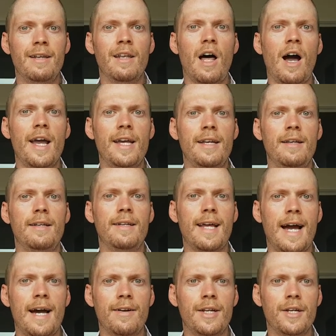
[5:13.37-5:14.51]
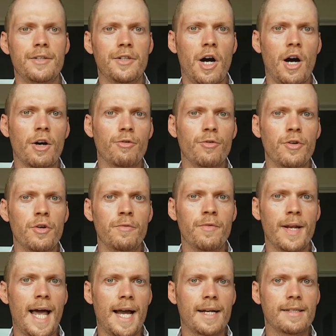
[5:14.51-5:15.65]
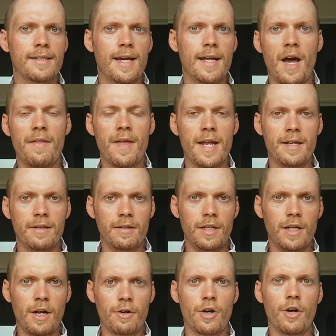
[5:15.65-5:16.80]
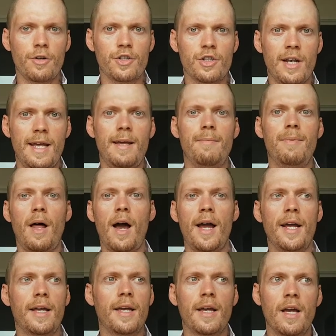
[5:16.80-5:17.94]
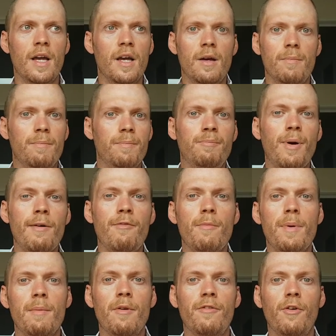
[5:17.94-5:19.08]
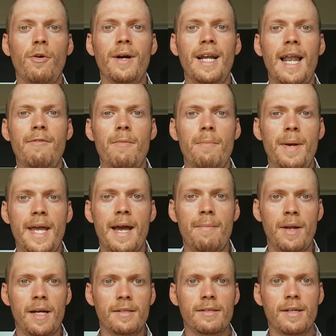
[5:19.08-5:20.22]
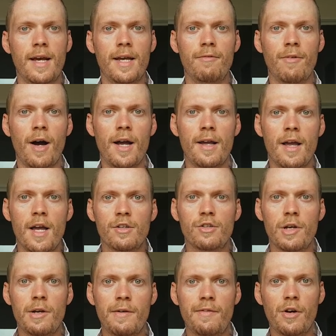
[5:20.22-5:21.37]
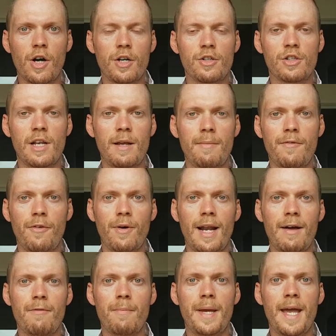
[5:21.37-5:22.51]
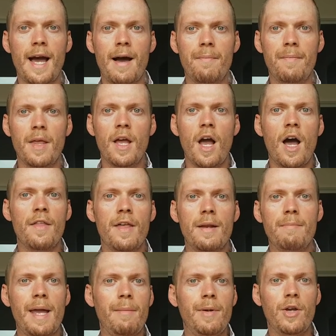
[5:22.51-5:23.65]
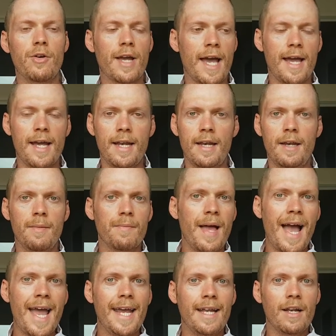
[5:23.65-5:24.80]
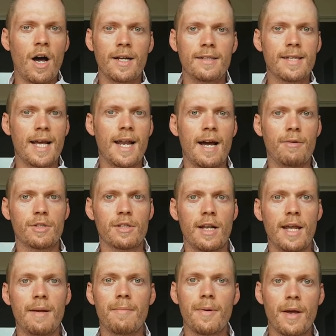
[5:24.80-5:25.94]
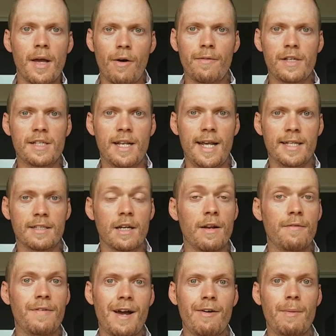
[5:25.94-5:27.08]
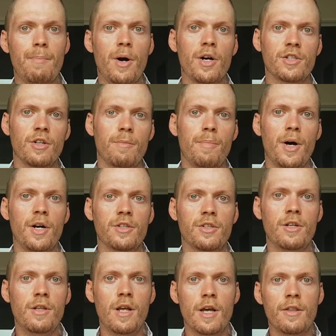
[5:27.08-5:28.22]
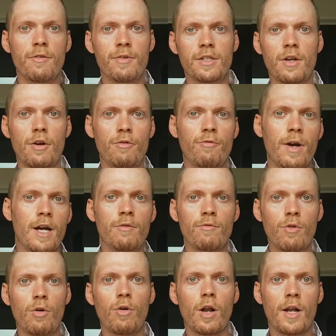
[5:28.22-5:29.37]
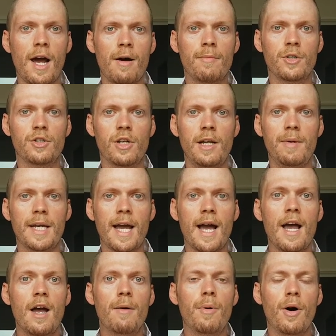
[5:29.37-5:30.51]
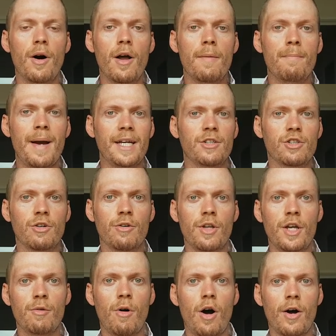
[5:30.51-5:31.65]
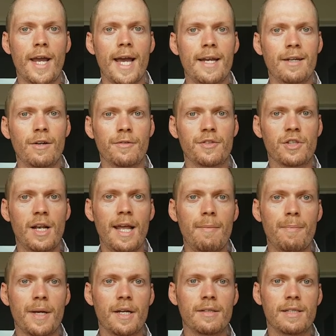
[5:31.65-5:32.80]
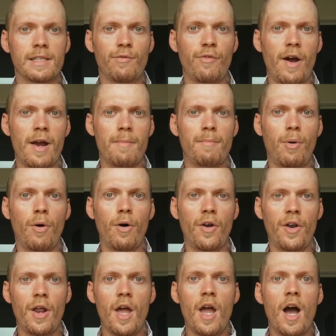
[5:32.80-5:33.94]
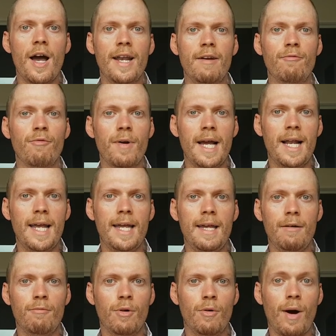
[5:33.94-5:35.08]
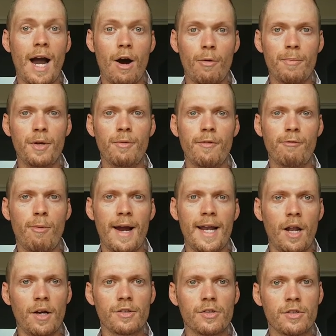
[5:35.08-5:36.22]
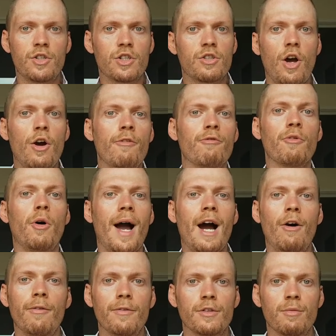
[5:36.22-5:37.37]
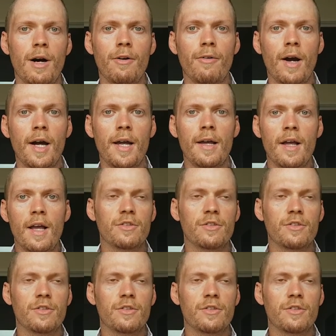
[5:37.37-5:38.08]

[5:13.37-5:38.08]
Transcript: lying down in a dark room, relaxing, and then, you know, go to sleep like preferably before 11 p.m, let's say, right? So if you're going to sleep before 11 p.m, and then maybe you're getting 8, 9, 10 hours sleep. Obviously it's going to vary person to person, there is no written rule on how much sleep you get, but make sure that you are getting enough sleep because it's very important and it really will help you with weight loss, just overall health as well, right?